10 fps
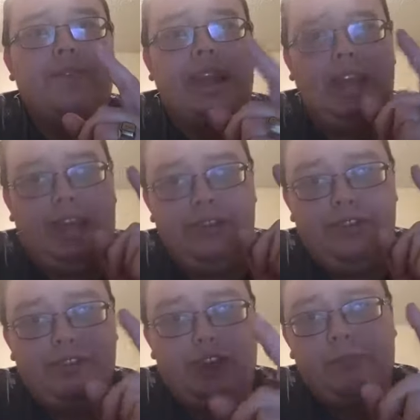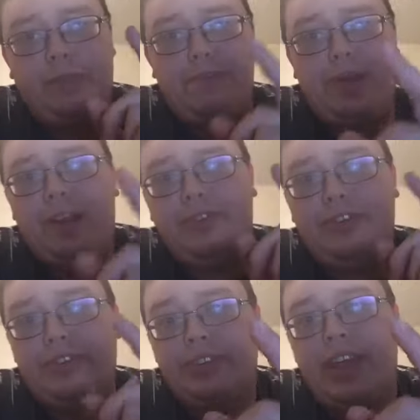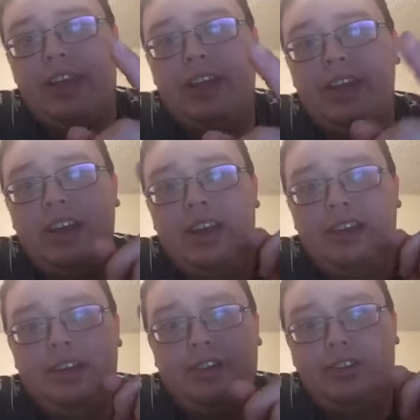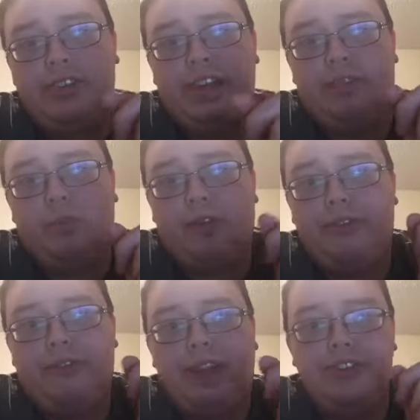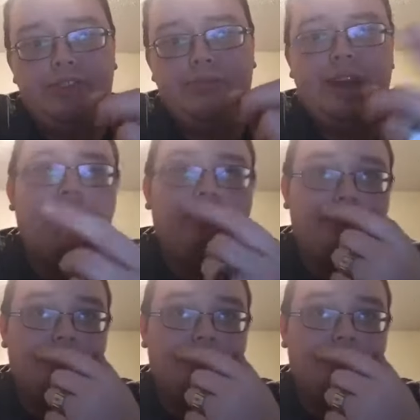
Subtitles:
If you don't repent of your sin will find you out.